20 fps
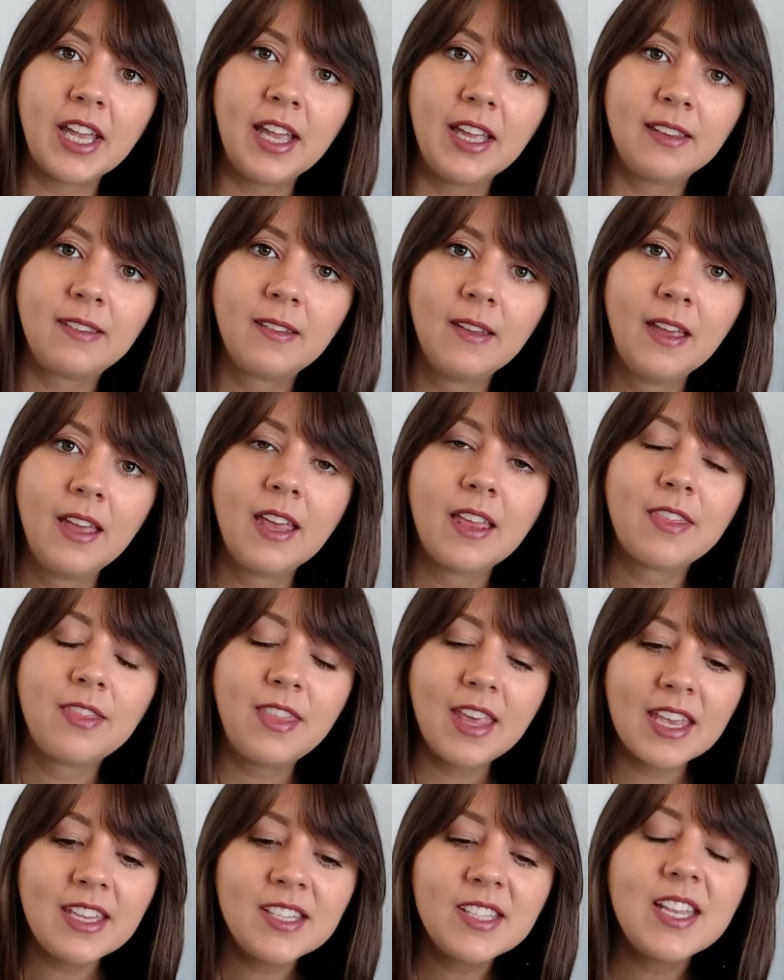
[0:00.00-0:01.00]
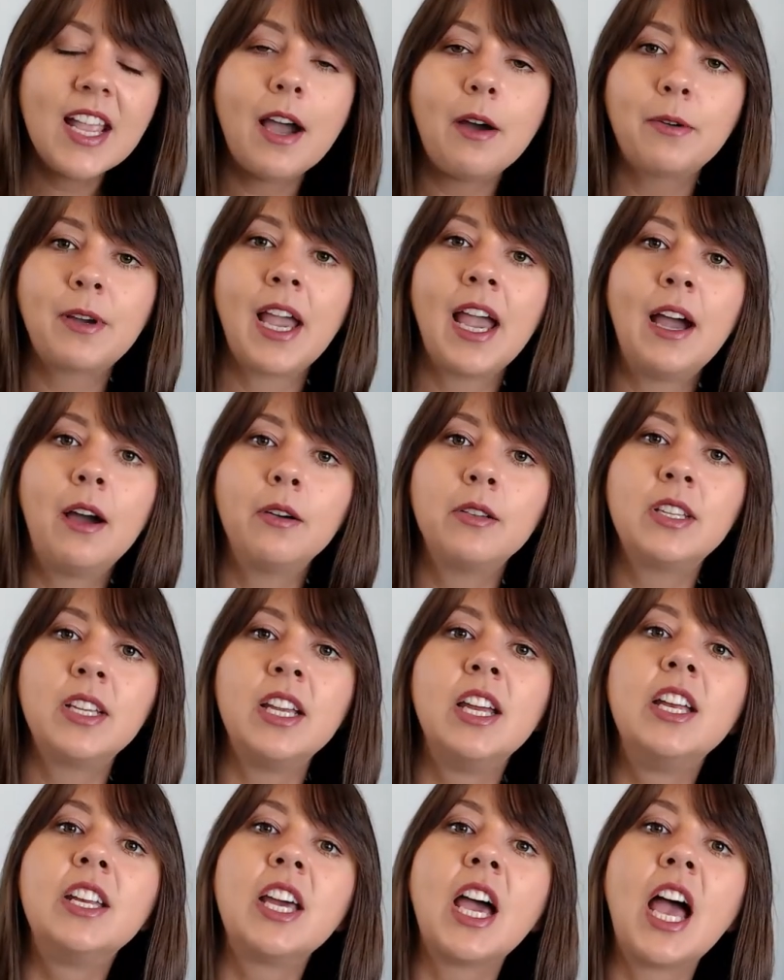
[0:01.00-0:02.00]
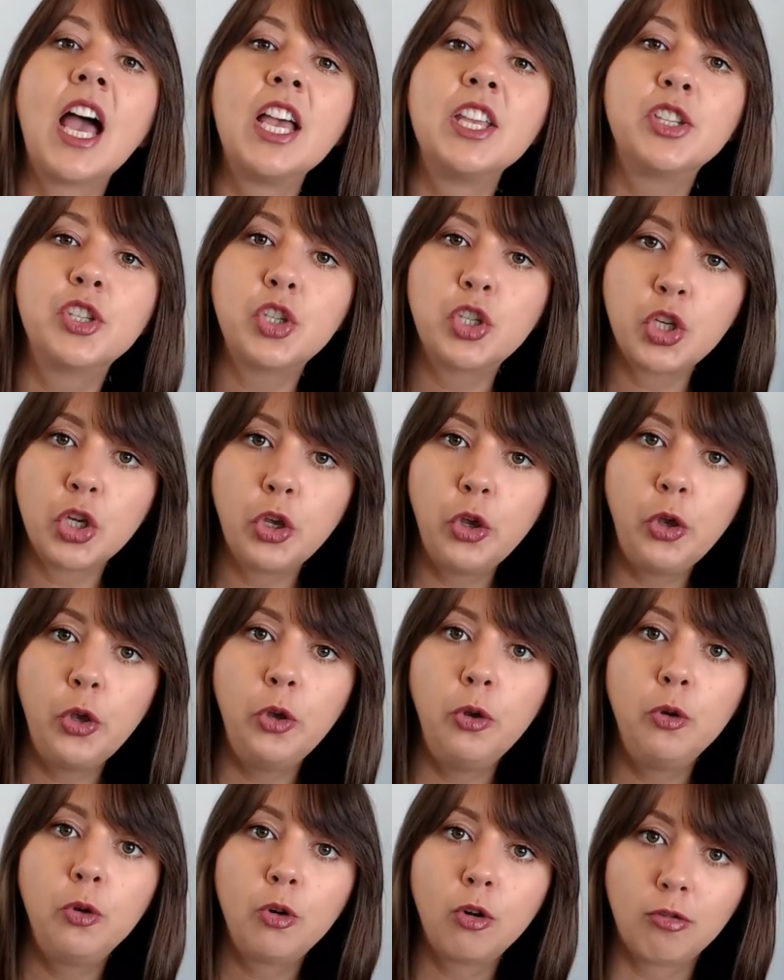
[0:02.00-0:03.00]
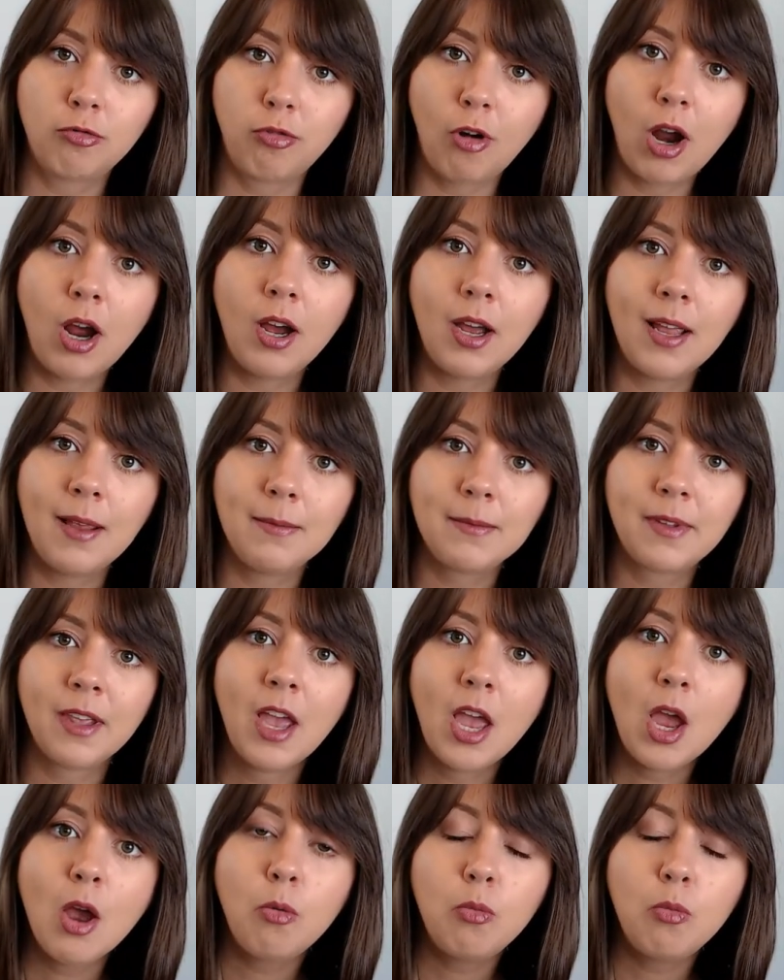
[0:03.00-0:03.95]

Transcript: it, this now counted as 2 crimes,